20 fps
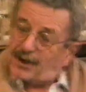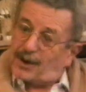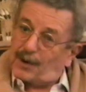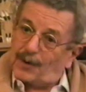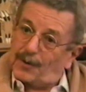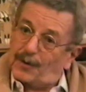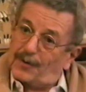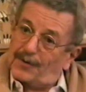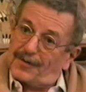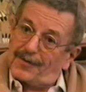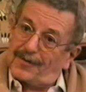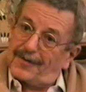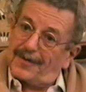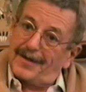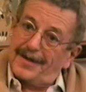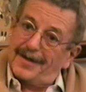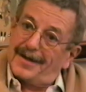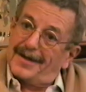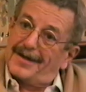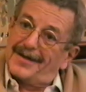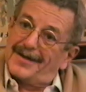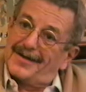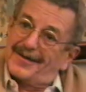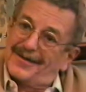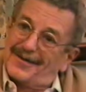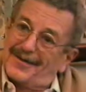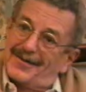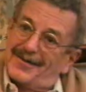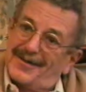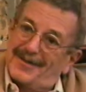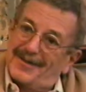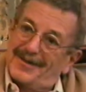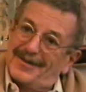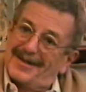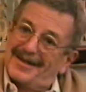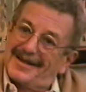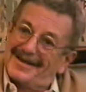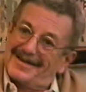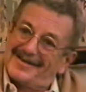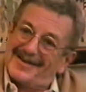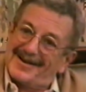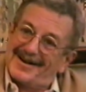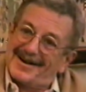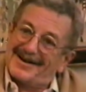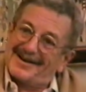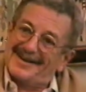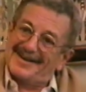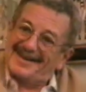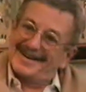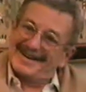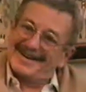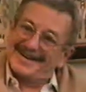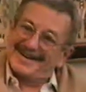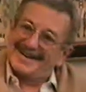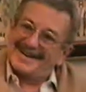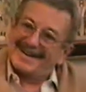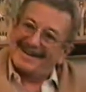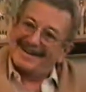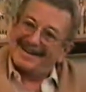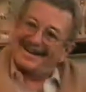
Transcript: Thank you. Our time is up. Thank you for allowing us to interview you.